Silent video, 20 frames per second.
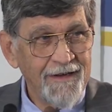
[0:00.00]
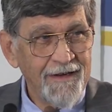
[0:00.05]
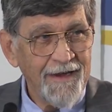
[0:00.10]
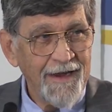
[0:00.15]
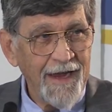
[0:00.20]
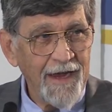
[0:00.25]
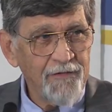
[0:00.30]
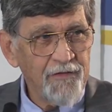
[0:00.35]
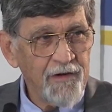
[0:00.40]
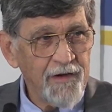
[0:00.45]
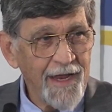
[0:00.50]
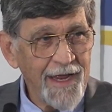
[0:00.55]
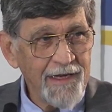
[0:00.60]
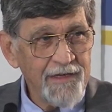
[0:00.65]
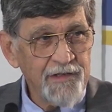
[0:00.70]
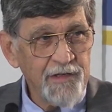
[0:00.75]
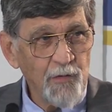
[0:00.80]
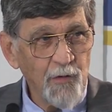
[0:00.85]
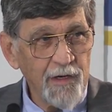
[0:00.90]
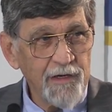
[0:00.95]
After that,
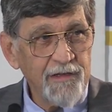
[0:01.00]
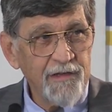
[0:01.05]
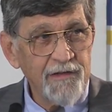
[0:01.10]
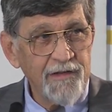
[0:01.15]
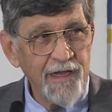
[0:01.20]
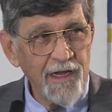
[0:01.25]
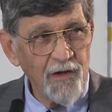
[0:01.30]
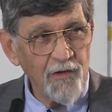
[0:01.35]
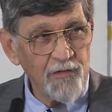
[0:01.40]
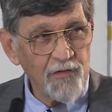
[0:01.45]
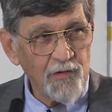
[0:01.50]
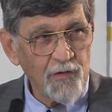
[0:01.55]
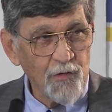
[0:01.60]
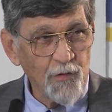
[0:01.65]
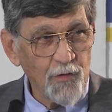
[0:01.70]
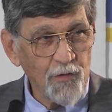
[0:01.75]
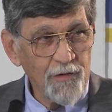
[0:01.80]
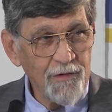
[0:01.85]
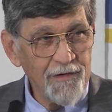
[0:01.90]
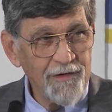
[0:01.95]
she went to dental
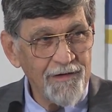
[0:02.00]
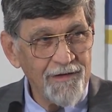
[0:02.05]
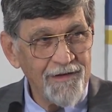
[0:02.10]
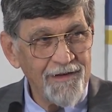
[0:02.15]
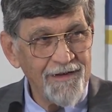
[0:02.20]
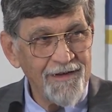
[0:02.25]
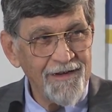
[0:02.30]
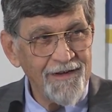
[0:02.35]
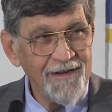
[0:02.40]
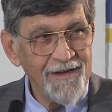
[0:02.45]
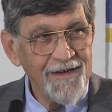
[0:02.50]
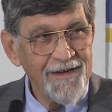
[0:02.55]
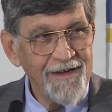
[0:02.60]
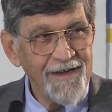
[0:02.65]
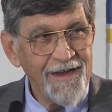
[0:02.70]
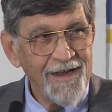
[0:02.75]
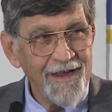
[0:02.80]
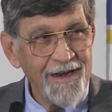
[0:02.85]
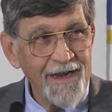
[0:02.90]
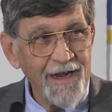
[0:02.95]
school.
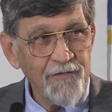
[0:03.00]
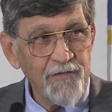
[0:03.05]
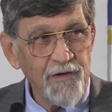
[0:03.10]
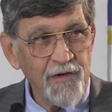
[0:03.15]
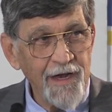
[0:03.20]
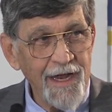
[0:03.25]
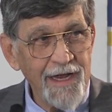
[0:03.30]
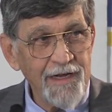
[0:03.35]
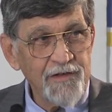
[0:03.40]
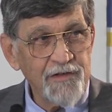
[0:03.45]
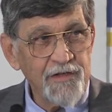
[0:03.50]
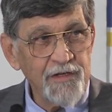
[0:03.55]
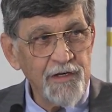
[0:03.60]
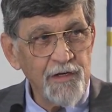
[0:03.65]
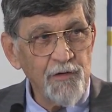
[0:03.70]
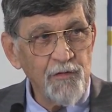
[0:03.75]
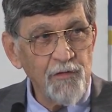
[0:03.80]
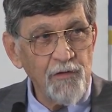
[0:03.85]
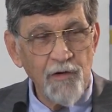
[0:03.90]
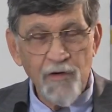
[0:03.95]
And after that,
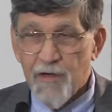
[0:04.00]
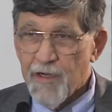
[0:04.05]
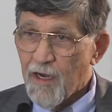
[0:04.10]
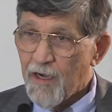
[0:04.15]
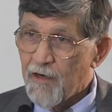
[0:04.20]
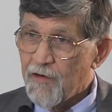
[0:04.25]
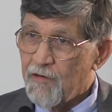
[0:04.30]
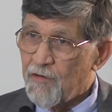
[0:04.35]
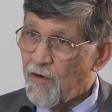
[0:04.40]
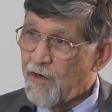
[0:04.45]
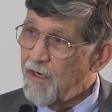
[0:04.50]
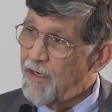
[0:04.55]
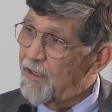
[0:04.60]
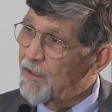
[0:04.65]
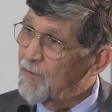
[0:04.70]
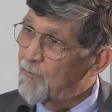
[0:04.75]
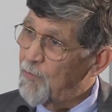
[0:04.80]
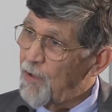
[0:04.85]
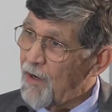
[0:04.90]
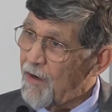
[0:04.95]
she got her training
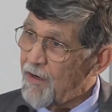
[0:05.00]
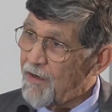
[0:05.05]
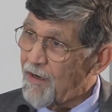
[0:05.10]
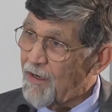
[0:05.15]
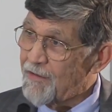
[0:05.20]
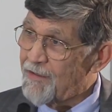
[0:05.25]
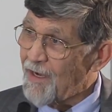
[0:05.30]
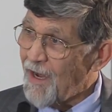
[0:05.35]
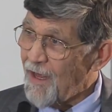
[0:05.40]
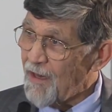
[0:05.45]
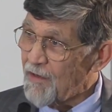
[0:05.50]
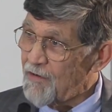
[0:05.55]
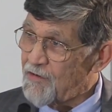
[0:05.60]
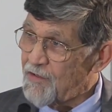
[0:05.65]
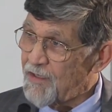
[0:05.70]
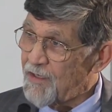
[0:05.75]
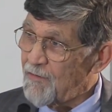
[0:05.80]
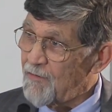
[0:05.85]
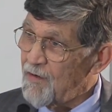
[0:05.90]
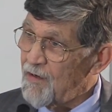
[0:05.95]
in periodontology.